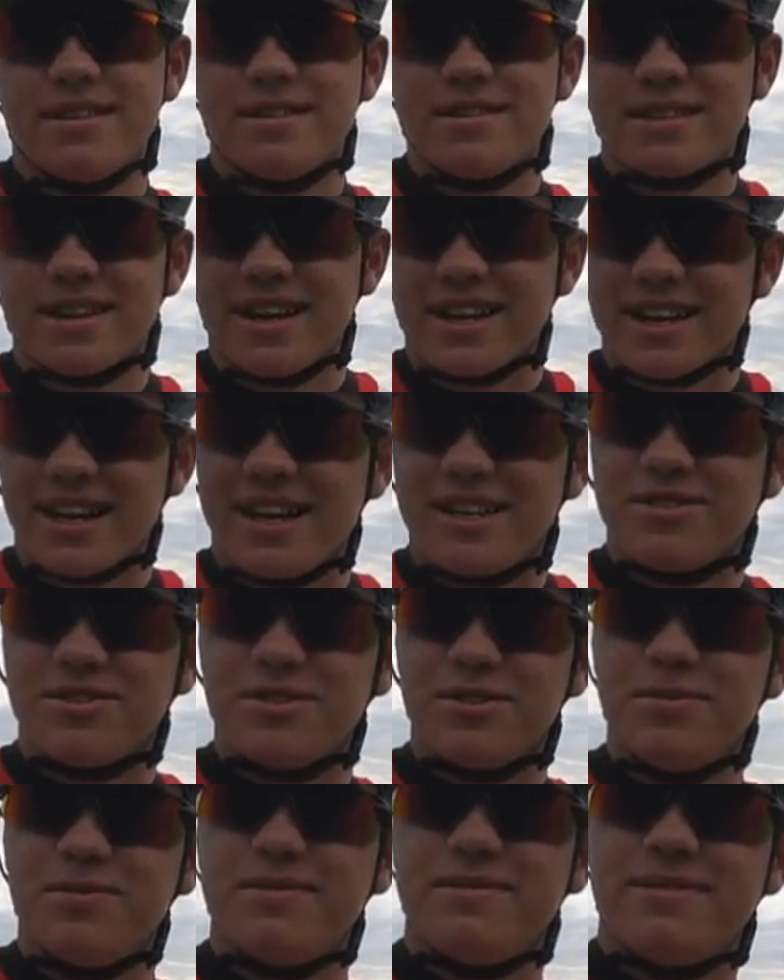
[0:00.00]
To get Cat
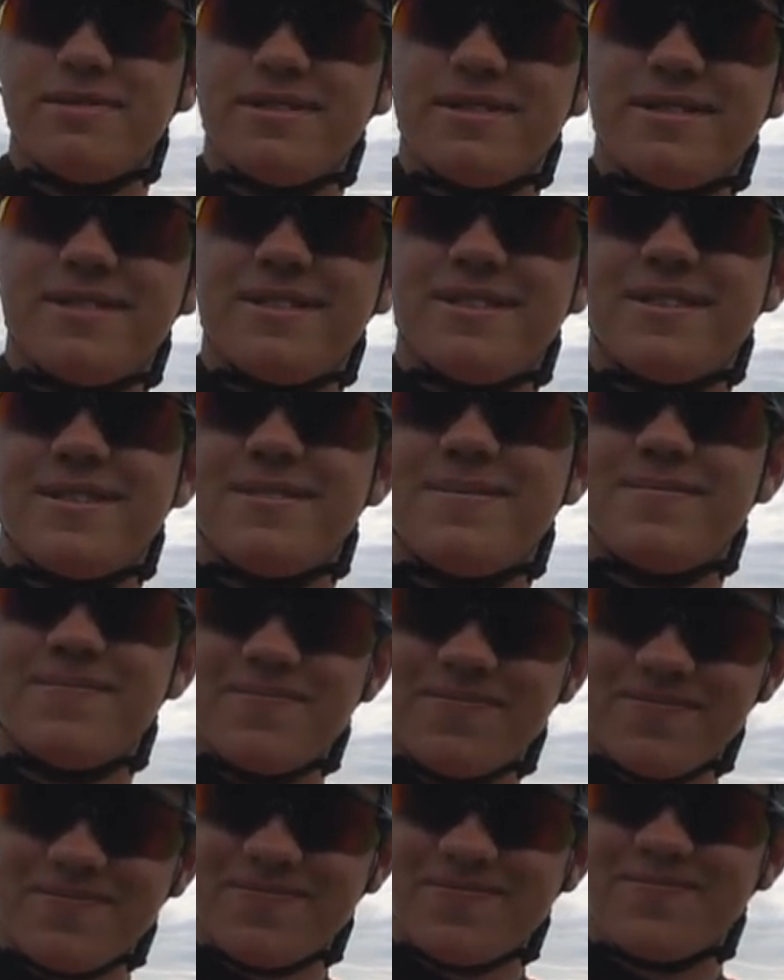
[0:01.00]
2. Alright.
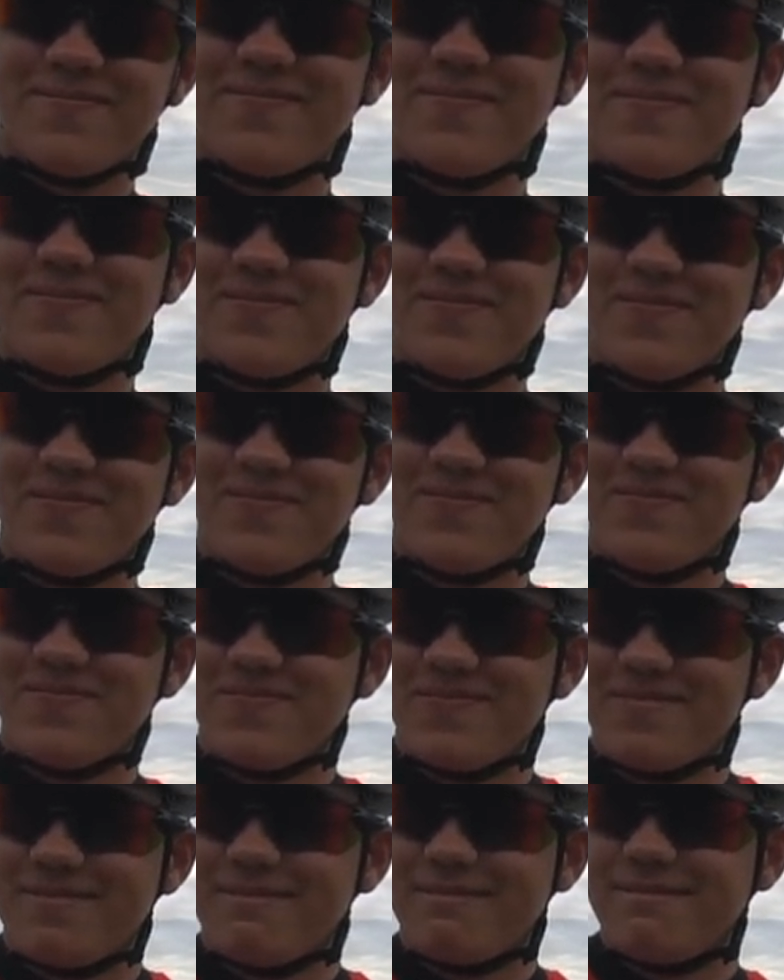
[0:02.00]
Are you confident?
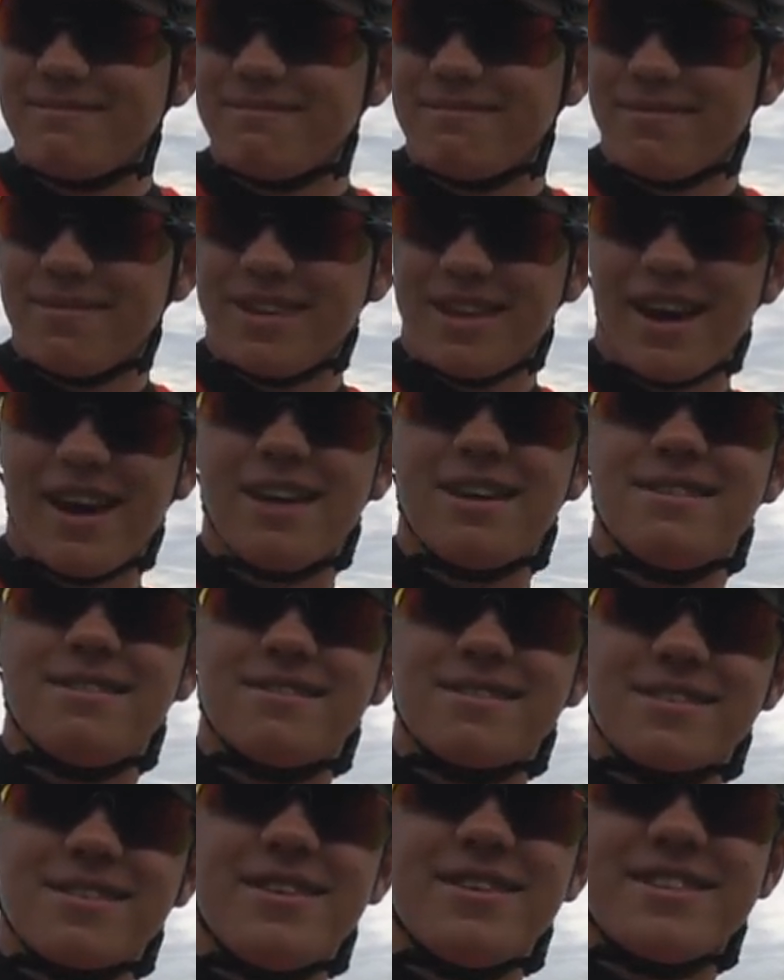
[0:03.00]
Yeah.
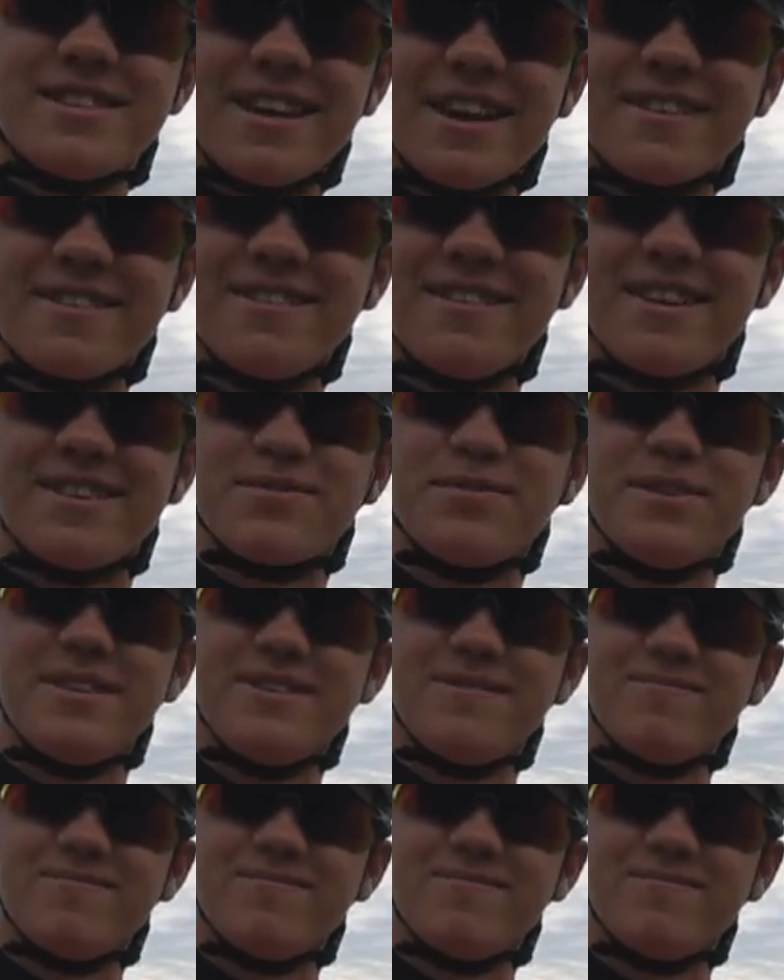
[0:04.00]
Got second last week.